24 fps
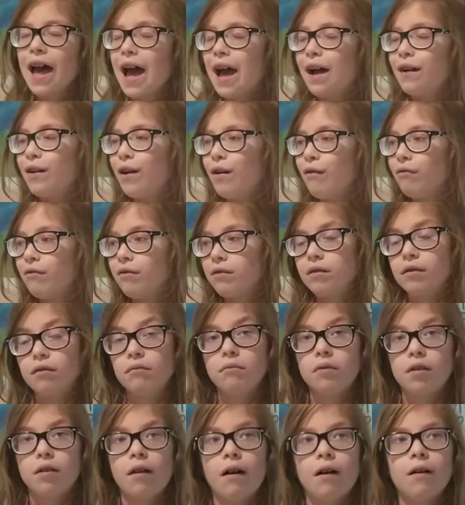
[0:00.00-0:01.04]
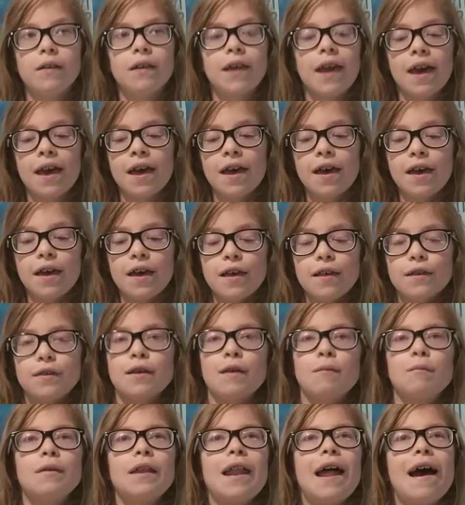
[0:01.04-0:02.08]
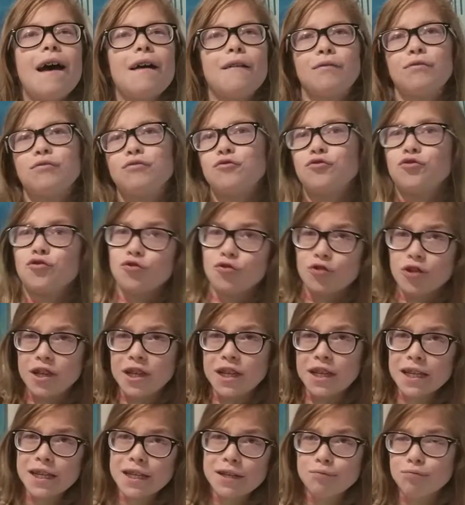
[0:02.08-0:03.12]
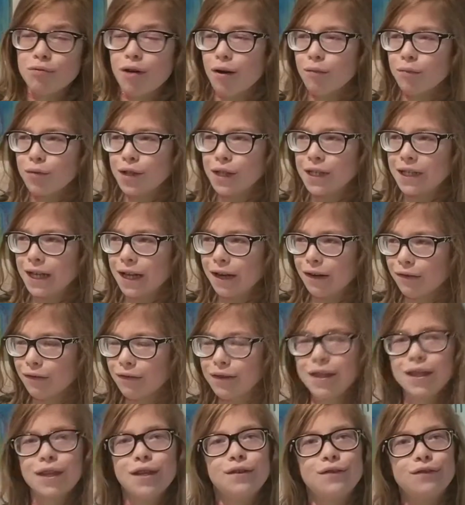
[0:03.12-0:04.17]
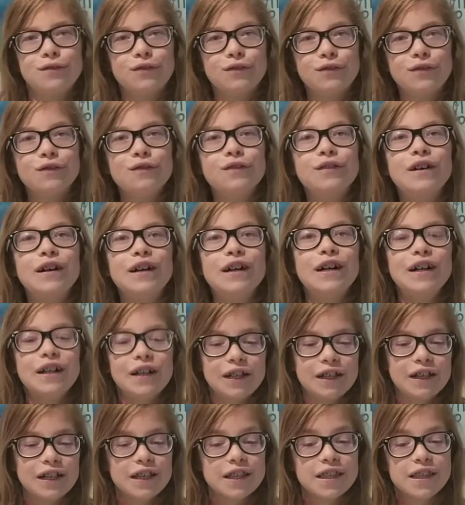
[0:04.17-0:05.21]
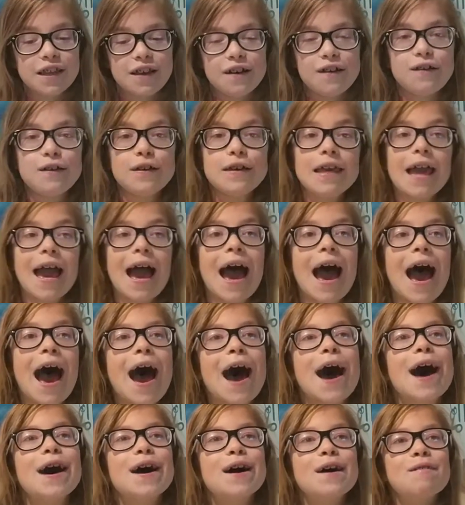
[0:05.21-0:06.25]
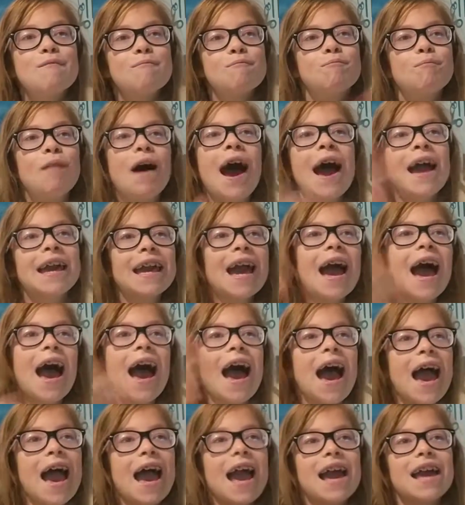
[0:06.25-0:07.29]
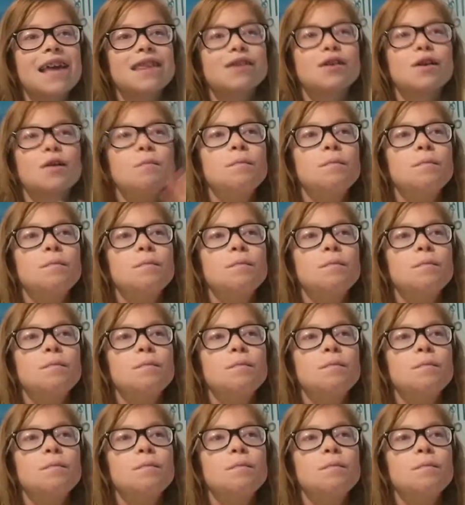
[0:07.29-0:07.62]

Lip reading: I don't know what it's going to be called yet. So I'm going to have 3 probably channels in total. So yeah, bye guys.